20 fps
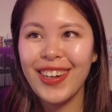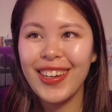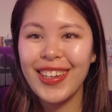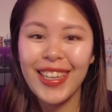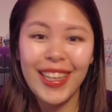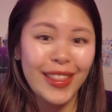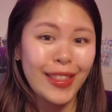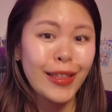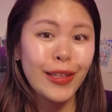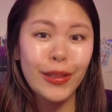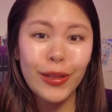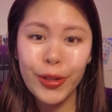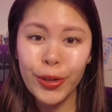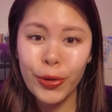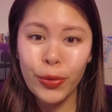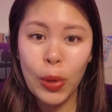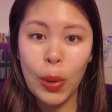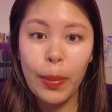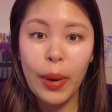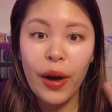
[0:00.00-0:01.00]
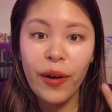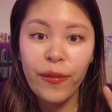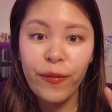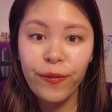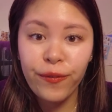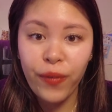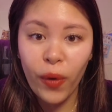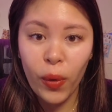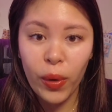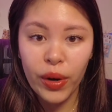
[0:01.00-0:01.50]
get the Litter Robot
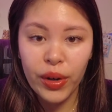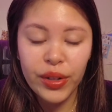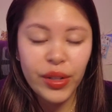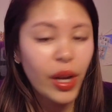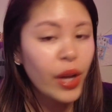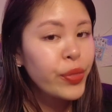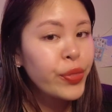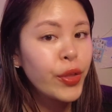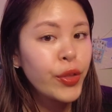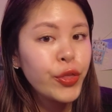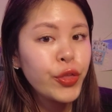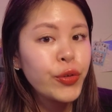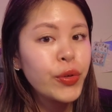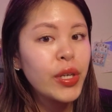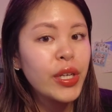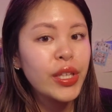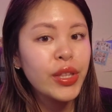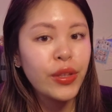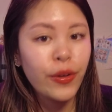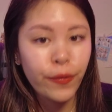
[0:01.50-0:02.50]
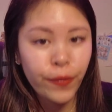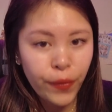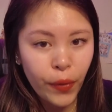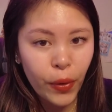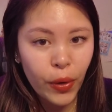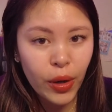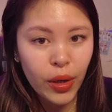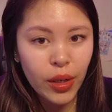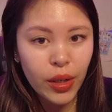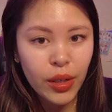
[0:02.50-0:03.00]
4, not the 3, the
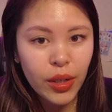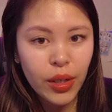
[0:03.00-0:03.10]
4.